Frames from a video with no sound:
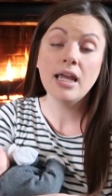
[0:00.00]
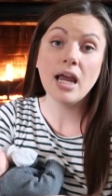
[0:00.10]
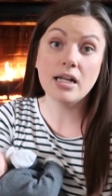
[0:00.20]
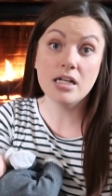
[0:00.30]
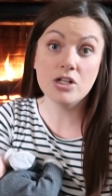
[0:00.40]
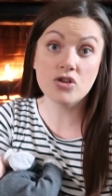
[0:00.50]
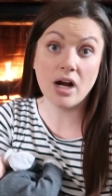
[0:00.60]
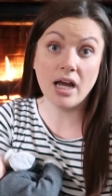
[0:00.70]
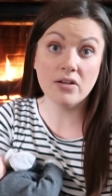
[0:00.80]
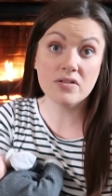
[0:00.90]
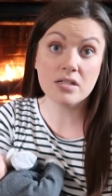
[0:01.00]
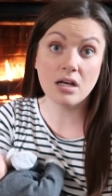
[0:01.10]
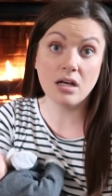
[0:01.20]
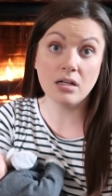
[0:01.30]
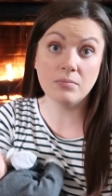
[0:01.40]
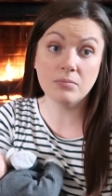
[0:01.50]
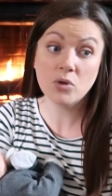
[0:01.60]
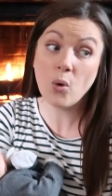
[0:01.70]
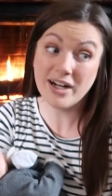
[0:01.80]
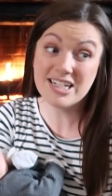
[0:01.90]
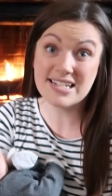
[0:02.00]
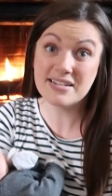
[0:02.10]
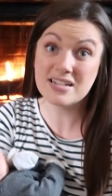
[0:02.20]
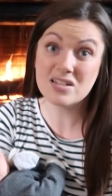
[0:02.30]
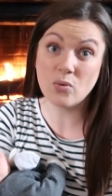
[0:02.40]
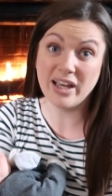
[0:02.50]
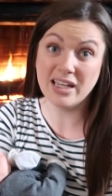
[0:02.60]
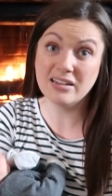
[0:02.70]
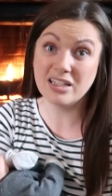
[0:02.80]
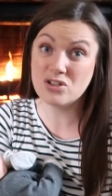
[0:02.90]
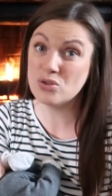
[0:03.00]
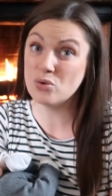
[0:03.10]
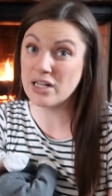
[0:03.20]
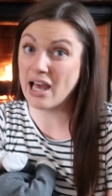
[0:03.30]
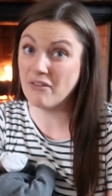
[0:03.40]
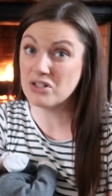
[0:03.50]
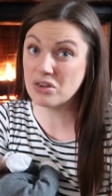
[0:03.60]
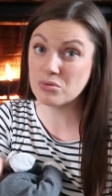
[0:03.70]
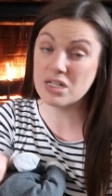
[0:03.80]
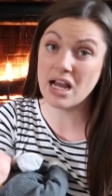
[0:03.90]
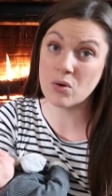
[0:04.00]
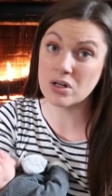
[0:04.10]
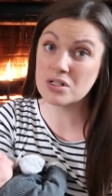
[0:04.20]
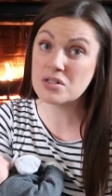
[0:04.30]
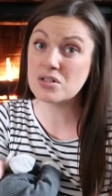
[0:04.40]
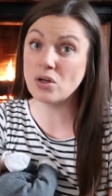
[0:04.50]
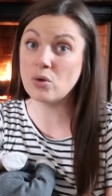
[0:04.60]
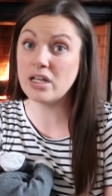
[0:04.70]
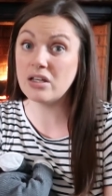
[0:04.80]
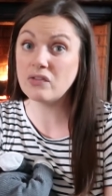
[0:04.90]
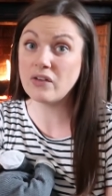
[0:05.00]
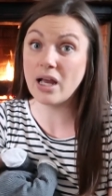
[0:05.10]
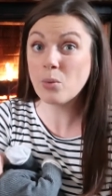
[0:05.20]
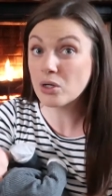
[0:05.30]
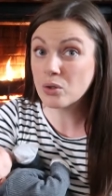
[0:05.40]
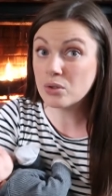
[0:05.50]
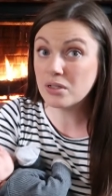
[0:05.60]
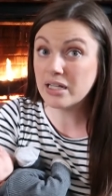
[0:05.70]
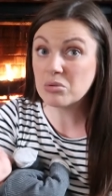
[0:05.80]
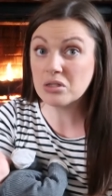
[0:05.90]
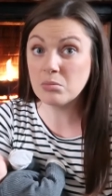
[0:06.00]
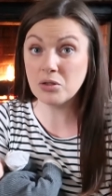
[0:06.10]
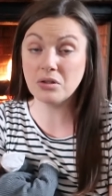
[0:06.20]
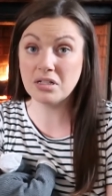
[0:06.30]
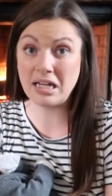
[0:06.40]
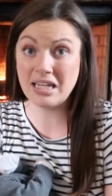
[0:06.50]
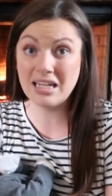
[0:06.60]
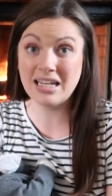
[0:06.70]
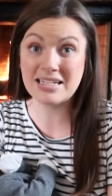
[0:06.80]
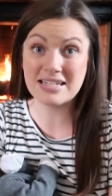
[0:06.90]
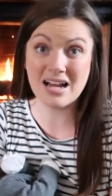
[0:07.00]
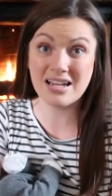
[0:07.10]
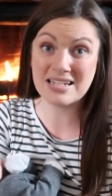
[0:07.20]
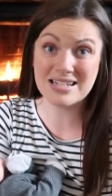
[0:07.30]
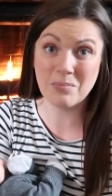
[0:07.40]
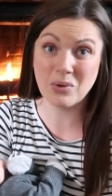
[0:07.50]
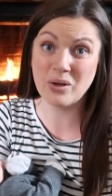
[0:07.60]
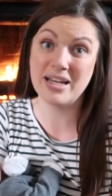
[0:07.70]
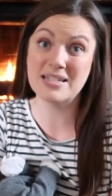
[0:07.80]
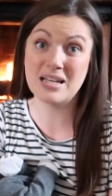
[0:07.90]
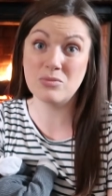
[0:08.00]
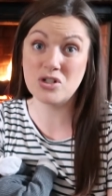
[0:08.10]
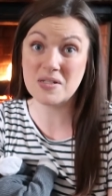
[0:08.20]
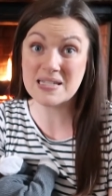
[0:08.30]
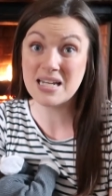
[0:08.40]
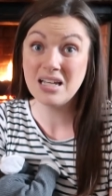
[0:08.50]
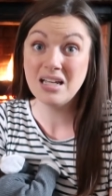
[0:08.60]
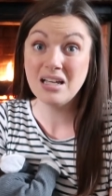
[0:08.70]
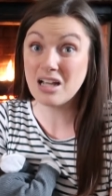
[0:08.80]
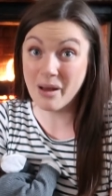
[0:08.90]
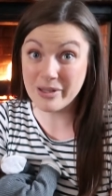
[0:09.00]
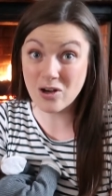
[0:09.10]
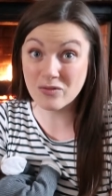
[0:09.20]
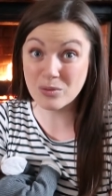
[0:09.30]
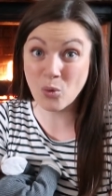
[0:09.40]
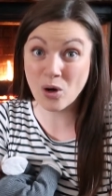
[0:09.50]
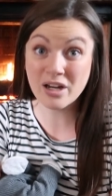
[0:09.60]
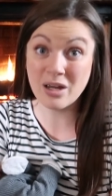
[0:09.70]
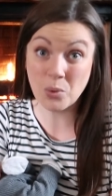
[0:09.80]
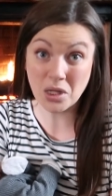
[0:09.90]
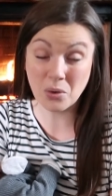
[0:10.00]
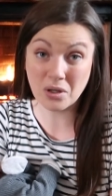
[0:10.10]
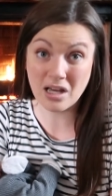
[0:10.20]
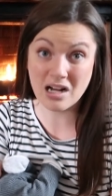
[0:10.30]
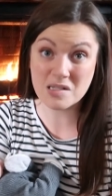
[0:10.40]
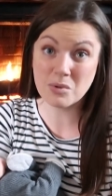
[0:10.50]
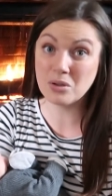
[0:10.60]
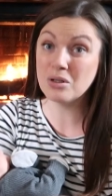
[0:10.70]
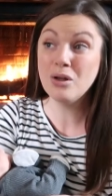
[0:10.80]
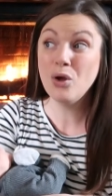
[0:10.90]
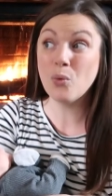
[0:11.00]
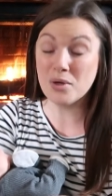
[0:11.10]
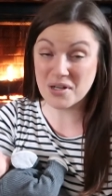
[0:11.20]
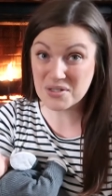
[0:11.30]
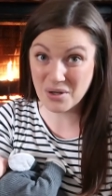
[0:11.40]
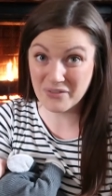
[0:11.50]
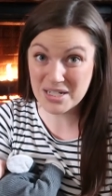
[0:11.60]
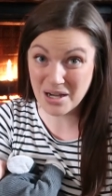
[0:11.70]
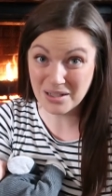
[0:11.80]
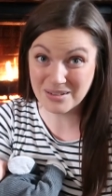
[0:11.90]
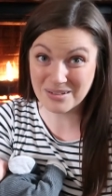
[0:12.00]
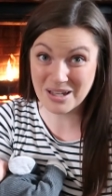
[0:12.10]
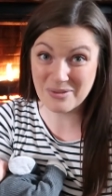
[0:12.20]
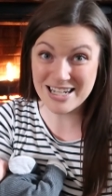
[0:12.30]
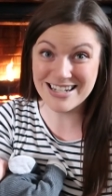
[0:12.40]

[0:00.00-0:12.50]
and he drives um, quite a distance away, like two and a half to three hours. So if I were to go into labor in the middle of the night, it's not as simple as him just coming home from work and we can go to the hospital. We also have a toddler that we